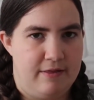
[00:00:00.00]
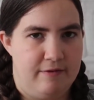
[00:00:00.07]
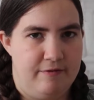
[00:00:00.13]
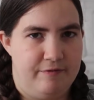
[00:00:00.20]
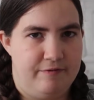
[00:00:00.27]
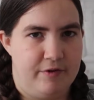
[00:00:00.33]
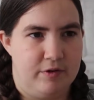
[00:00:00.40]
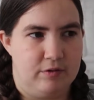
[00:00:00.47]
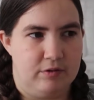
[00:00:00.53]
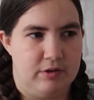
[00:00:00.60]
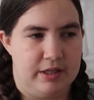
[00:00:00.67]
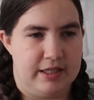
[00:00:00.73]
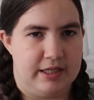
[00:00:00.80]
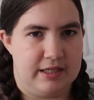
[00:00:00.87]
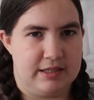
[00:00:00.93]
the full,
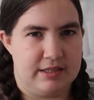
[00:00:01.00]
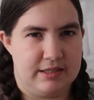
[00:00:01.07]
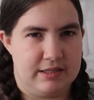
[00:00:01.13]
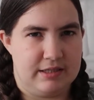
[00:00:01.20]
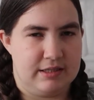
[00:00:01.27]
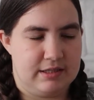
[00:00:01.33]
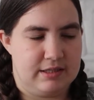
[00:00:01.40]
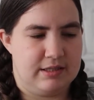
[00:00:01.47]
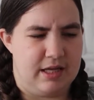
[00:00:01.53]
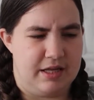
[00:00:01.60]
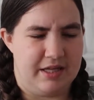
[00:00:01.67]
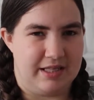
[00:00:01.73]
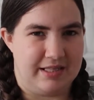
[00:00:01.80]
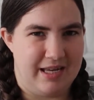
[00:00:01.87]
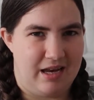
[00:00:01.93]
like, I
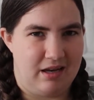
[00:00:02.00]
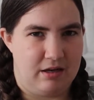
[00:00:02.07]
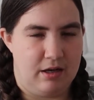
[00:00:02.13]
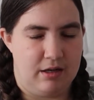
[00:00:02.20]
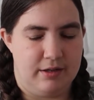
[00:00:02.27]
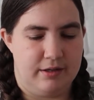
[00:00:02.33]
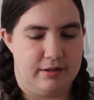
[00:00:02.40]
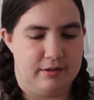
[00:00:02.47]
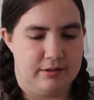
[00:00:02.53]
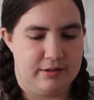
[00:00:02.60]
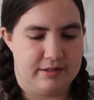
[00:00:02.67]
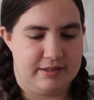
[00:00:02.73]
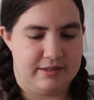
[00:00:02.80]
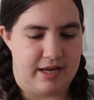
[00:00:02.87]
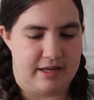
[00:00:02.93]
think 10 colour
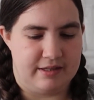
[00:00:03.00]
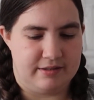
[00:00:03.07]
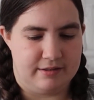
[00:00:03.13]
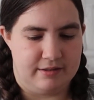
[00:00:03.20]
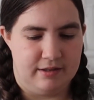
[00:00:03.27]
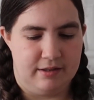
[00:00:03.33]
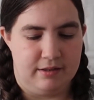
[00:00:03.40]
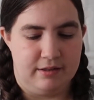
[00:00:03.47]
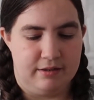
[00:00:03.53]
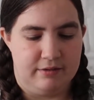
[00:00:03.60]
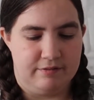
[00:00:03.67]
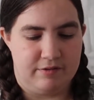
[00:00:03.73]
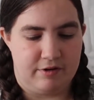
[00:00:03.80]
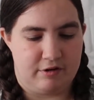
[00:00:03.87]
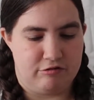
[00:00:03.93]
set
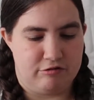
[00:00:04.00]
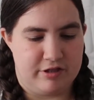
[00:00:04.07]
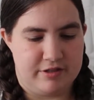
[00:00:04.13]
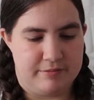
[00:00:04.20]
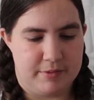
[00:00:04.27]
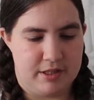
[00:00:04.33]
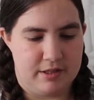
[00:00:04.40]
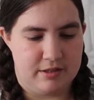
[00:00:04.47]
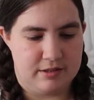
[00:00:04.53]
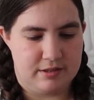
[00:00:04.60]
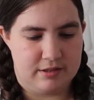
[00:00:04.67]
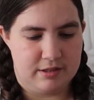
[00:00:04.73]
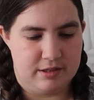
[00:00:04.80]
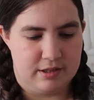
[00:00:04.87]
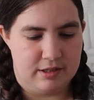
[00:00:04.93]
for
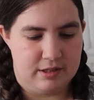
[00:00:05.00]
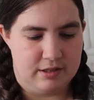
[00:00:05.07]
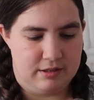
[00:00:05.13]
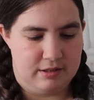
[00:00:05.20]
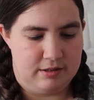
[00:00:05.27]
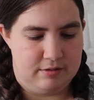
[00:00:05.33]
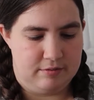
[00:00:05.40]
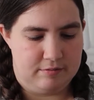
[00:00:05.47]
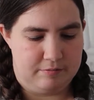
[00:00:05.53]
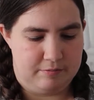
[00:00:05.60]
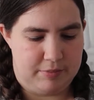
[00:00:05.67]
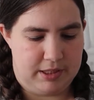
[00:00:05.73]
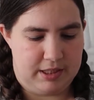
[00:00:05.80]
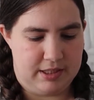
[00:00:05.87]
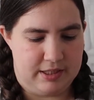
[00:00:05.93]
Christmas,
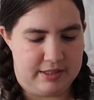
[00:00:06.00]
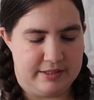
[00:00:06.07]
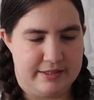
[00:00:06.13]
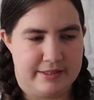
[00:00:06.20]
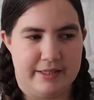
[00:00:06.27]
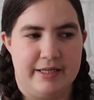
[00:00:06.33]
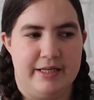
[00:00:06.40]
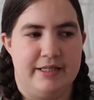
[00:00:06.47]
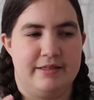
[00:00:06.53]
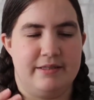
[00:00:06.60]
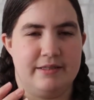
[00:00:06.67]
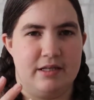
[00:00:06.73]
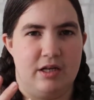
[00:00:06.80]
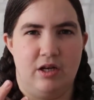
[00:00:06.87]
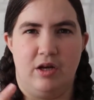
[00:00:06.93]
because
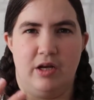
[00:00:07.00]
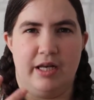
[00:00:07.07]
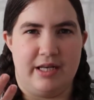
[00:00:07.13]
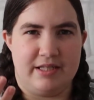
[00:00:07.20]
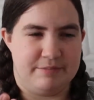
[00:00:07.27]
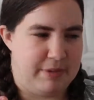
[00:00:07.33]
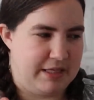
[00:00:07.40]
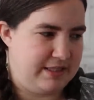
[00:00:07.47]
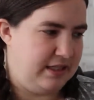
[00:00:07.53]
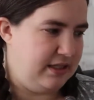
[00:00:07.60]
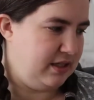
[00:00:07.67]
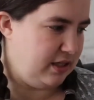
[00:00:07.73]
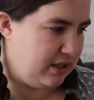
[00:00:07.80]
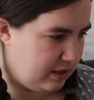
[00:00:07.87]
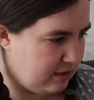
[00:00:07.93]
it's a lot less messy
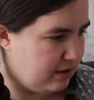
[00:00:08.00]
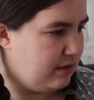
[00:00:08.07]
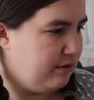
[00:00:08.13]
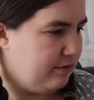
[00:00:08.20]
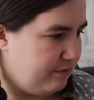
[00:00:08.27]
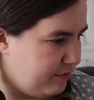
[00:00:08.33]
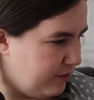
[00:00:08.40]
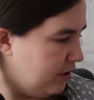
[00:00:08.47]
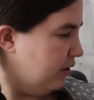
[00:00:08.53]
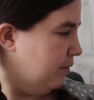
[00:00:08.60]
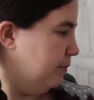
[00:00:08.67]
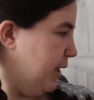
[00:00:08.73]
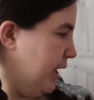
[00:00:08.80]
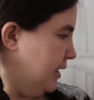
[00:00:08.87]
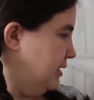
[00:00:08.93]
than
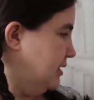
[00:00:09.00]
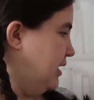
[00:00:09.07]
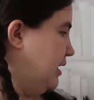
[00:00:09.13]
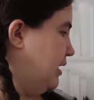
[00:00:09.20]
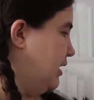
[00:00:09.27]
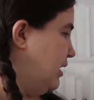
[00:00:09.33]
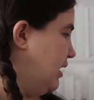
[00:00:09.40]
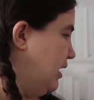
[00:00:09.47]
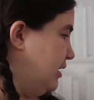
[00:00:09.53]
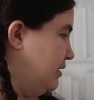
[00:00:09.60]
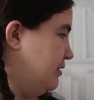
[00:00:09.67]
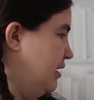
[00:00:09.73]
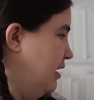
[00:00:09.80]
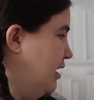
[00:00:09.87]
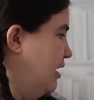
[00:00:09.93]
full-on painting,
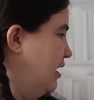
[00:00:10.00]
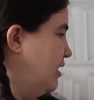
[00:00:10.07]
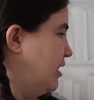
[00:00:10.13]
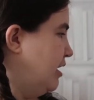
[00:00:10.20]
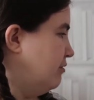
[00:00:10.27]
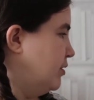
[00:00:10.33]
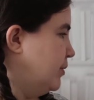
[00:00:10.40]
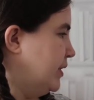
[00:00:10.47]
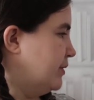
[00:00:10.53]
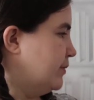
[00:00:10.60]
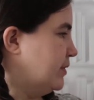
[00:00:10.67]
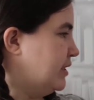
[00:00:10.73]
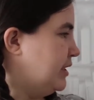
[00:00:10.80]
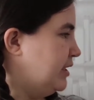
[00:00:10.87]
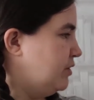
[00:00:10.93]
and they're always
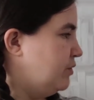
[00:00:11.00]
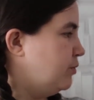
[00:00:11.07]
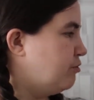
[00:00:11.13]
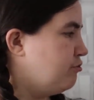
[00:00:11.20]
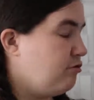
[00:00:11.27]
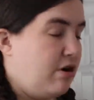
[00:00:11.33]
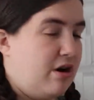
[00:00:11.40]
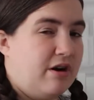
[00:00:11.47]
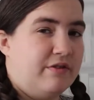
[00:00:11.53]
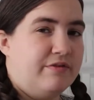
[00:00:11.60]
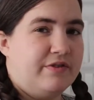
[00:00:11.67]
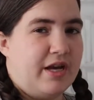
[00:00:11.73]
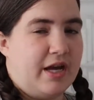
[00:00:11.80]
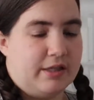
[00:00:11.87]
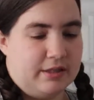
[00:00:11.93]
wanting to
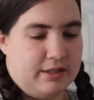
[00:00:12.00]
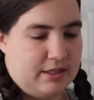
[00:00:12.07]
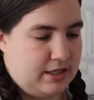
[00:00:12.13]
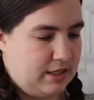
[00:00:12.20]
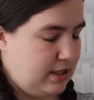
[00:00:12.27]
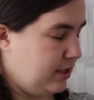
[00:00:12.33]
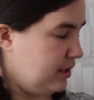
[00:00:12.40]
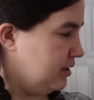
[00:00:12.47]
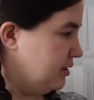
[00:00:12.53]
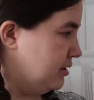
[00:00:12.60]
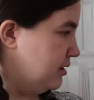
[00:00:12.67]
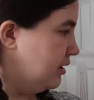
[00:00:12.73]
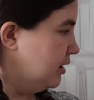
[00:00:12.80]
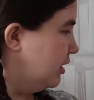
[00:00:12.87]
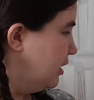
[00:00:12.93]
craft and
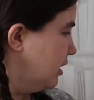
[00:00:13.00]
things.